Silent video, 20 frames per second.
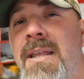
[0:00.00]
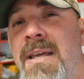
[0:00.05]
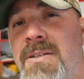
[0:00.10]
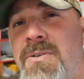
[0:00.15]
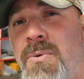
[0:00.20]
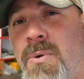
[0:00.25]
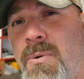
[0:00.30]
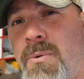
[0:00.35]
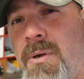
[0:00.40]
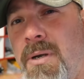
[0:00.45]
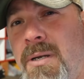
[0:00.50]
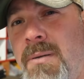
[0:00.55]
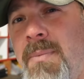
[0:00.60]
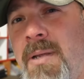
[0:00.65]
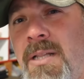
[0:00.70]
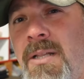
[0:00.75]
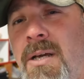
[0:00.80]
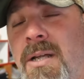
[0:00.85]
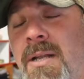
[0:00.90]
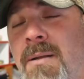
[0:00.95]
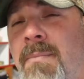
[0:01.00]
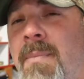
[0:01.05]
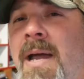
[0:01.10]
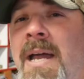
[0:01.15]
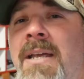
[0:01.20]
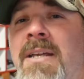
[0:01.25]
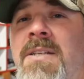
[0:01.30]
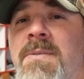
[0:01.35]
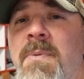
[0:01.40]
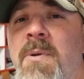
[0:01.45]
That's where we're going to be looking at
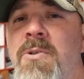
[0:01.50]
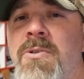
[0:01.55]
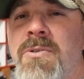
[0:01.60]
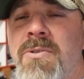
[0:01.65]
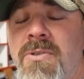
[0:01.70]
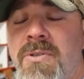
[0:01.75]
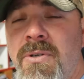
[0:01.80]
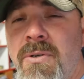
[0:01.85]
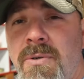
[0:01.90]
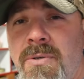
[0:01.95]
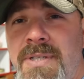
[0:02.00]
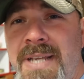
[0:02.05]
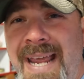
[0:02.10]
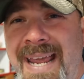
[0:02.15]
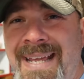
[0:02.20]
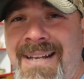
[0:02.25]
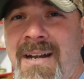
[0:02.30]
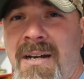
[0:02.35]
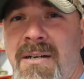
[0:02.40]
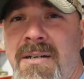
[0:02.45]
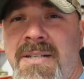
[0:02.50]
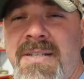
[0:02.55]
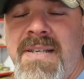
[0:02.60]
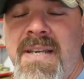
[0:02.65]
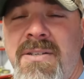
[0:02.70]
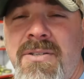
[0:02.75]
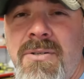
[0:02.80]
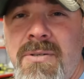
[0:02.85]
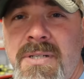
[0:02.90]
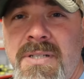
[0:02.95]
my exposure suits and our
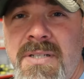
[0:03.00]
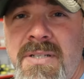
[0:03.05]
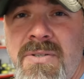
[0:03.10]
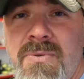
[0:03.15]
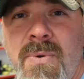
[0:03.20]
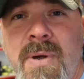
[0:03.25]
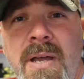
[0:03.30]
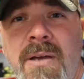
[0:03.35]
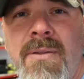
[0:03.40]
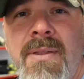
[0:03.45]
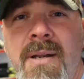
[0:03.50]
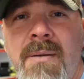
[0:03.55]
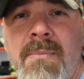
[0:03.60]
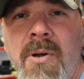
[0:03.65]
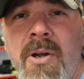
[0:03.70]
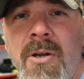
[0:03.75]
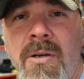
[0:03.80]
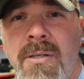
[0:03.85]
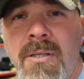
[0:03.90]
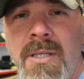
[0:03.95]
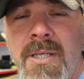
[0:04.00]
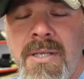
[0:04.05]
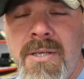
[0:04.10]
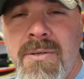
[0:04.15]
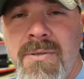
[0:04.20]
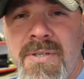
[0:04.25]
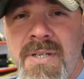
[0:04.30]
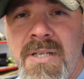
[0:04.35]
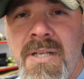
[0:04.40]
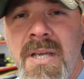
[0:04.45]
accessories as well that I'm currently
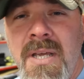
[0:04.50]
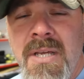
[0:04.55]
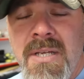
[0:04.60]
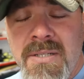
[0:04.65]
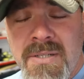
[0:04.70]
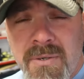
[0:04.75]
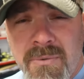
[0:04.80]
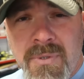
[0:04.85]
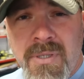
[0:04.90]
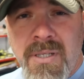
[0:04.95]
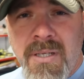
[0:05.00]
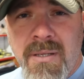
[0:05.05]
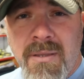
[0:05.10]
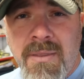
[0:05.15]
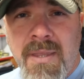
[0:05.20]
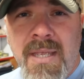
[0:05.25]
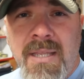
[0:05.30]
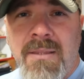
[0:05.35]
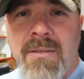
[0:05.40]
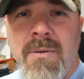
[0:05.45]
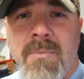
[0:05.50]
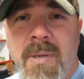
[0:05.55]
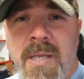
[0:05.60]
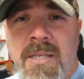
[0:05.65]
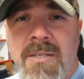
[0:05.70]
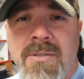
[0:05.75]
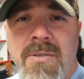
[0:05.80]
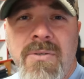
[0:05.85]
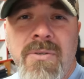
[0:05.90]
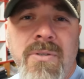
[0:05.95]
using. So I really think they'll be
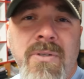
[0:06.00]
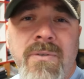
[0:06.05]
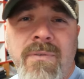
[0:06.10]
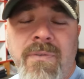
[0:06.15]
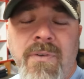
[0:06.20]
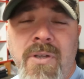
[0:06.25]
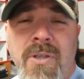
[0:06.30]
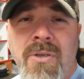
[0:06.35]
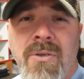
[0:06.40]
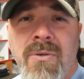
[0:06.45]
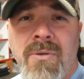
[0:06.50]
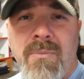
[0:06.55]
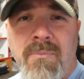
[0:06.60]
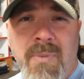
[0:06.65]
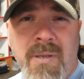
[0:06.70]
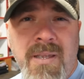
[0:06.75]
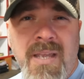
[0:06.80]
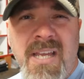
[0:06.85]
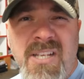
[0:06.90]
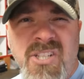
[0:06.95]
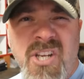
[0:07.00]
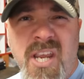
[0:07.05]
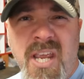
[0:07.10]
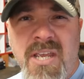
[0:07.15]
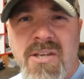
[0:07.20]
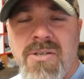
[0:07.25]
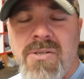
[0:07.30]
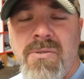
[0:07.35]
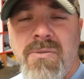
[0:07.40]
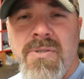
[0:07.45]
intuitive for you and be
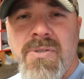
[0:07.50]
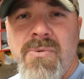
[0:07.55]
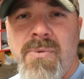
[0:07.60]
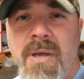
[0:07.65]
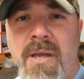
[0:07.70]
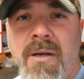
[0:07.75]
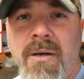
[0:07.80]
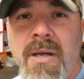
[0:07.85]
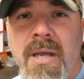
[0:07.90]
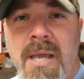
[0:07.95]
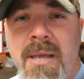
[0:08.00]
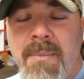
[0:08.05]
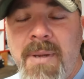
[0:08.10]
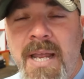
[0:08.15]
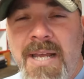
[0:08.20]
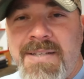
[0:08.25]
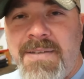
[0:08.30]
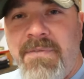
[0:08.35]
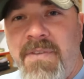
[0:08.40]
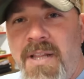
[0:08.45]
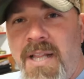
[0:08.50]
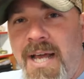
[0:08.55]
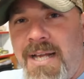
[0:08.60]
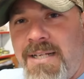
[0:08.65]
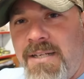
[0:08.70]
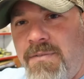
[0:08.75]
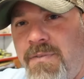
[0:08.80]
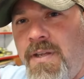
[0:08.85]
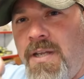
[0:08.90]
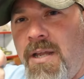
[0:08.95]
educational as well. But guys, if you like
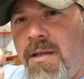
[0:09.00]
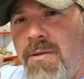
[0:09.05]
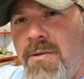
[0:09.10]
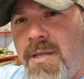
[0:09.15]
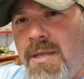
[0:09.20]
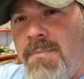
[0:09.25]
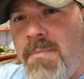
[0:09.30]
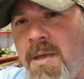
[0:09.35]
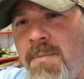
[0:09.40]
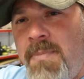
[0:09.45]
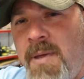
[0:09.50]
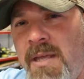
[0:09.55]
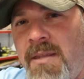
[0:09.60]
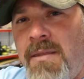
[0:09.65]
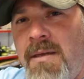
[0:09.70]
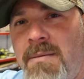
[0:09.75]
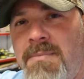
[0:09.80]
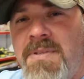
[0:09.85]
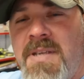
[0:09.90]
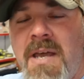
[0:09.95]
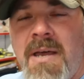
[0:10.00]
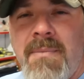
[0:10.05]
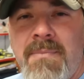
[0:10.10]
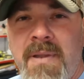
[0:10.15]
this video, give me a big thumbs up.